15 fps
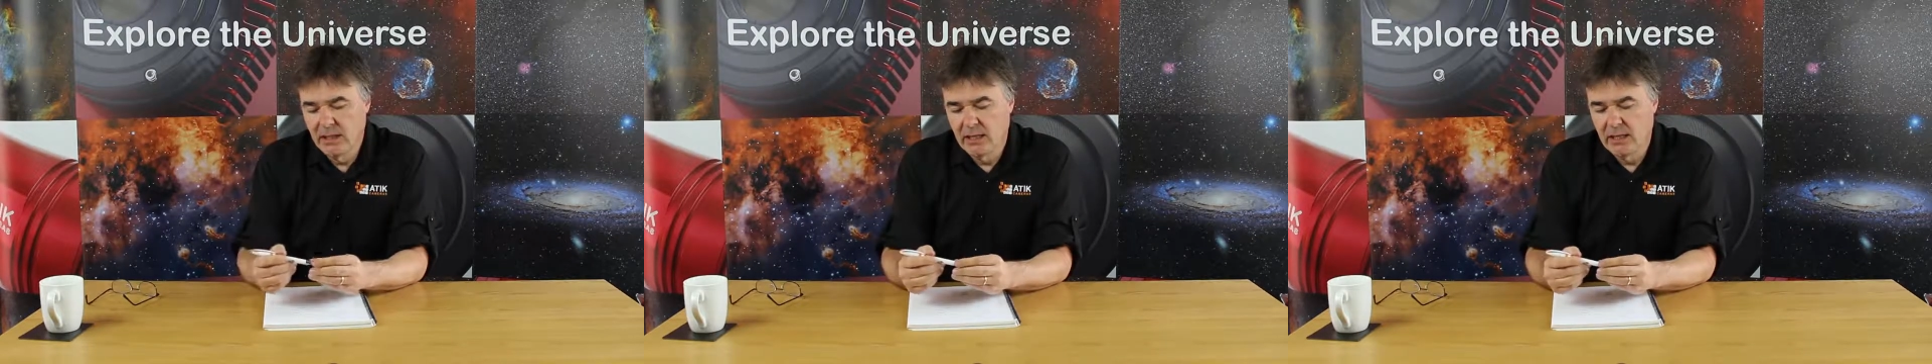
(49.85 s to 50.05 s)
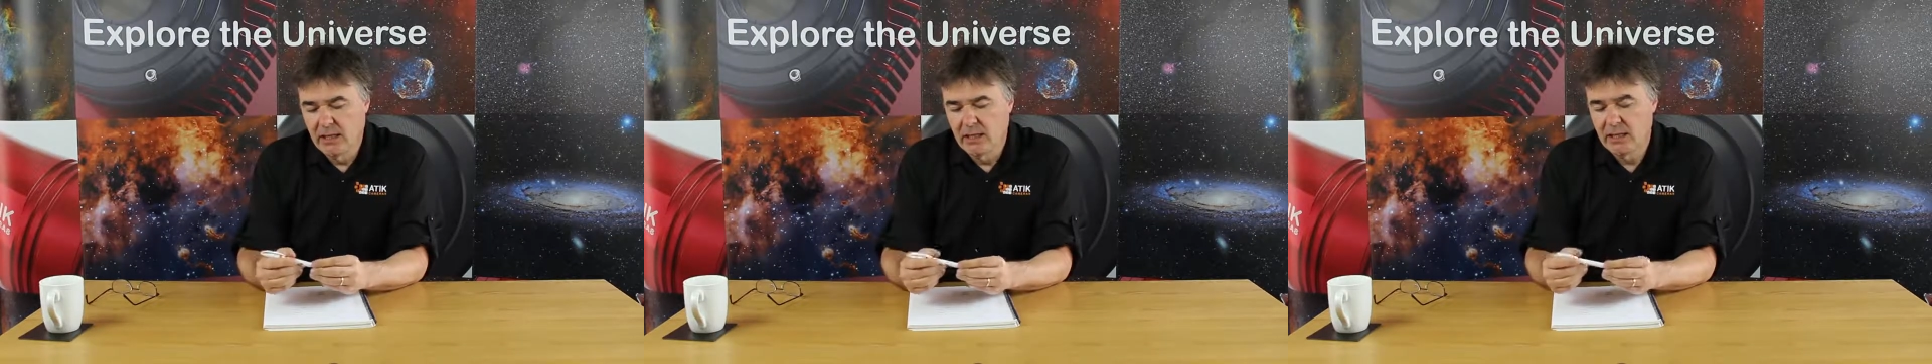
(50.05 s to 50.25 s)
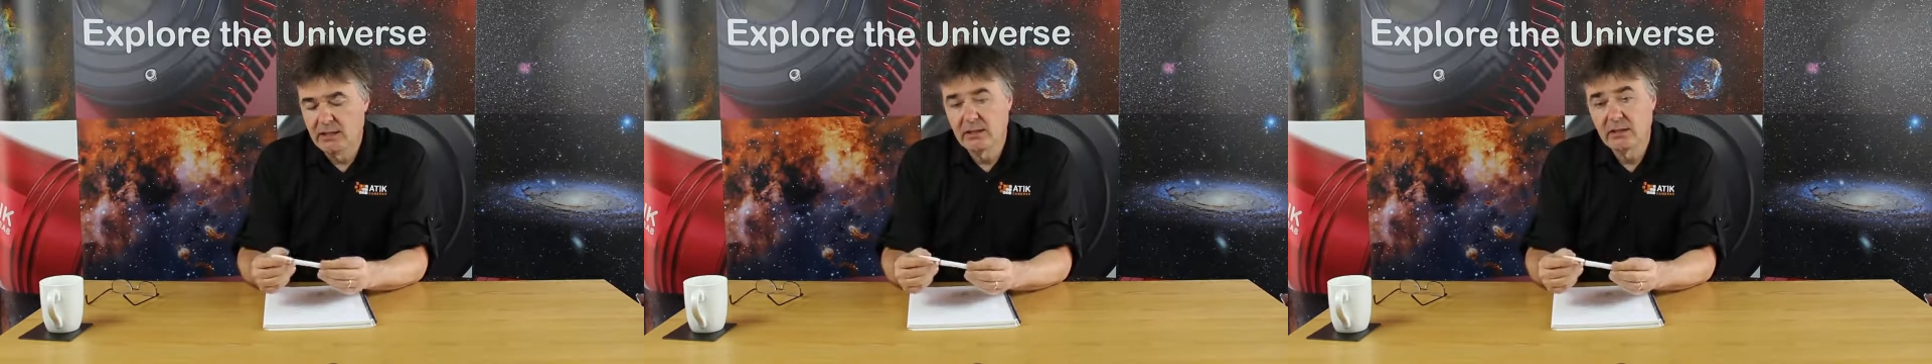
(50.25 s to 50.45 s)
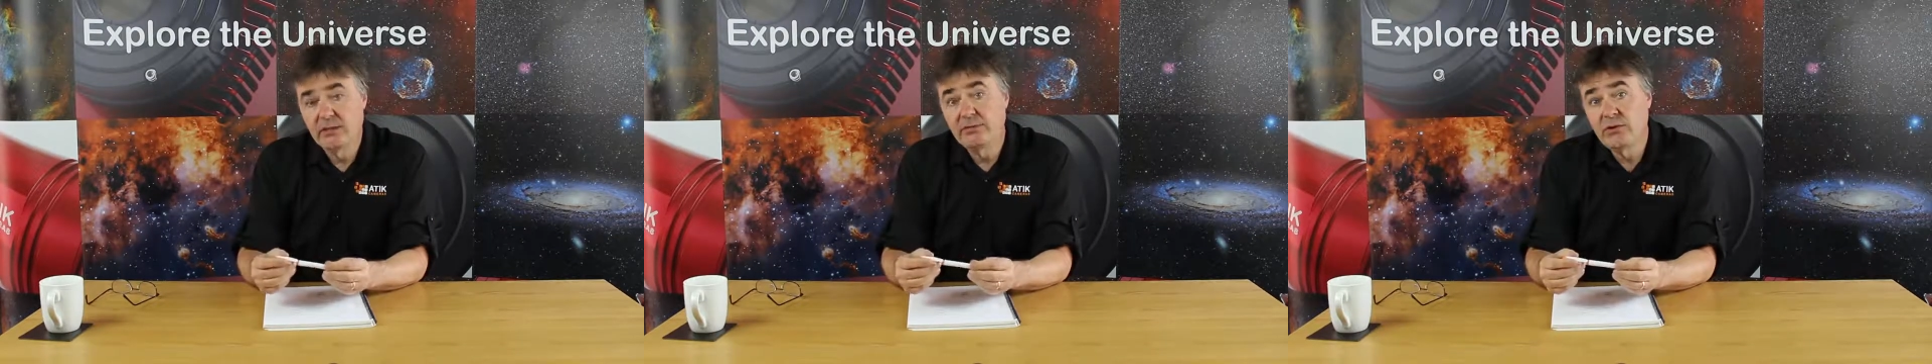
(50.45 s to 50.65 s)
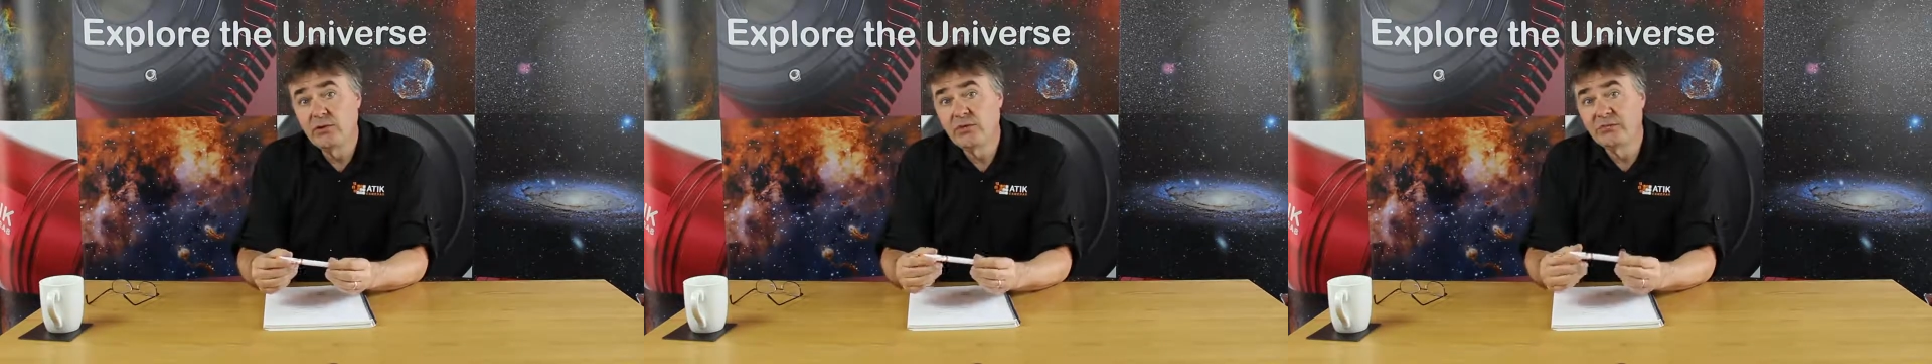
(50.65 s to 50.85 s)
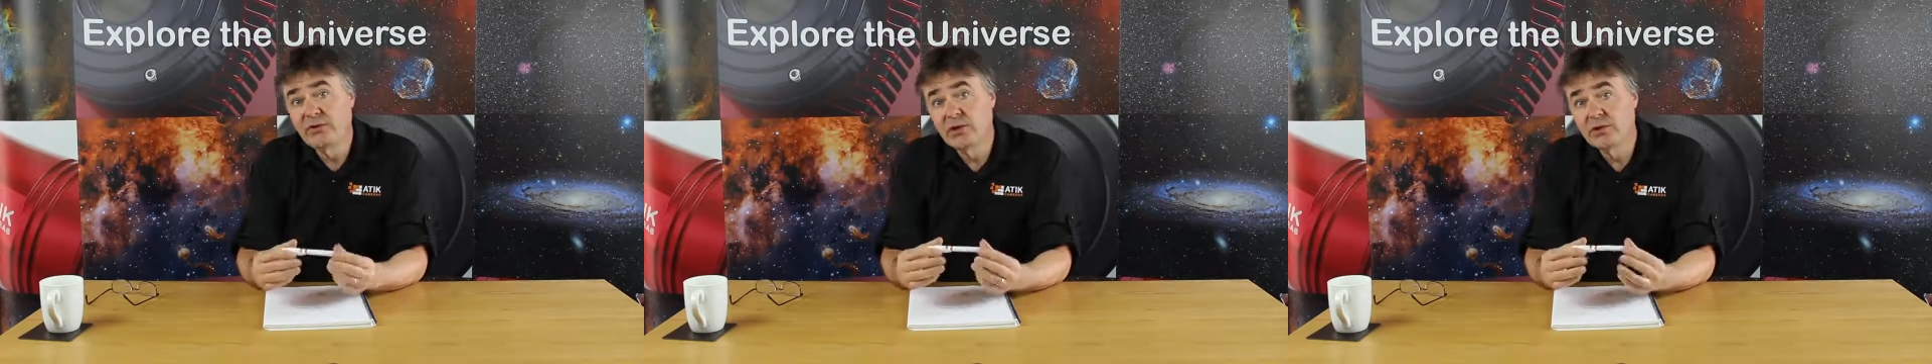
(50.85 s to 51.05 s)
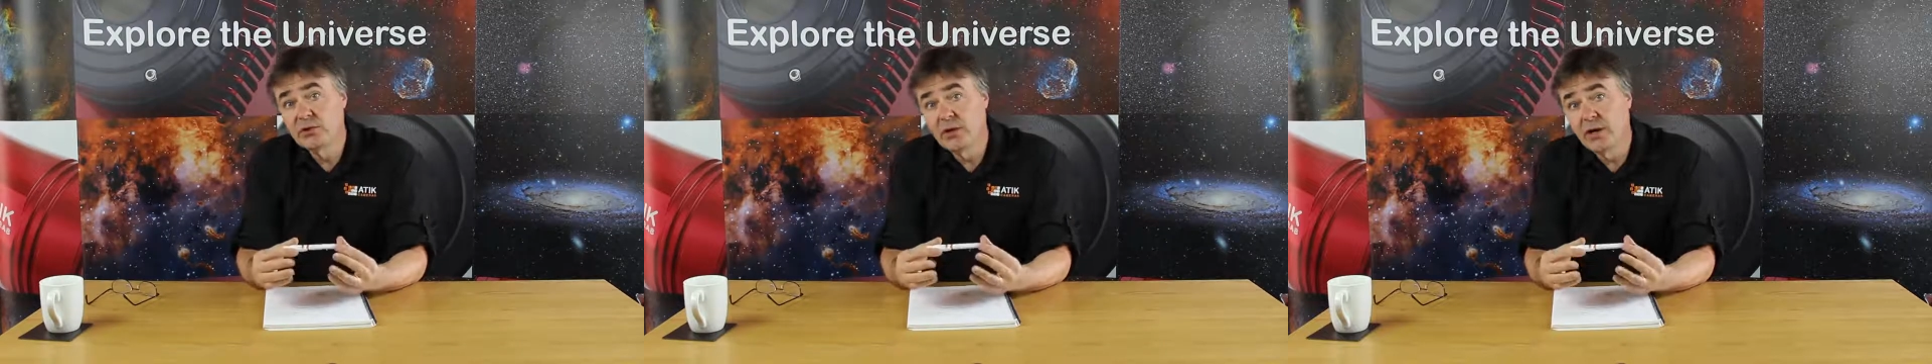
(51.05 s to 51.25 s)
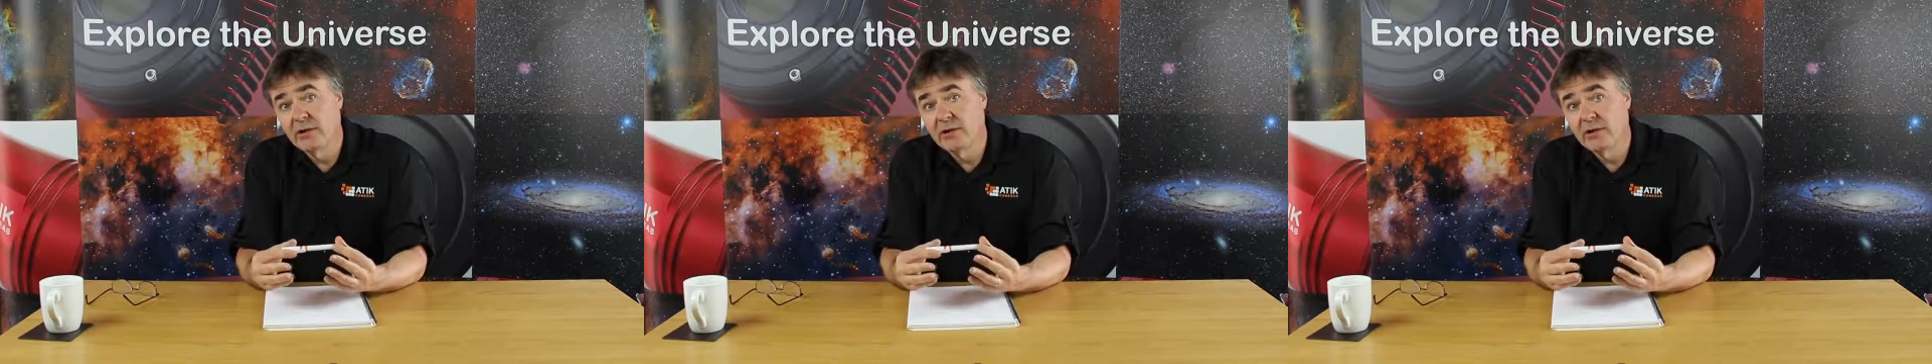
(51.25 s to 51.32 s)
If you find you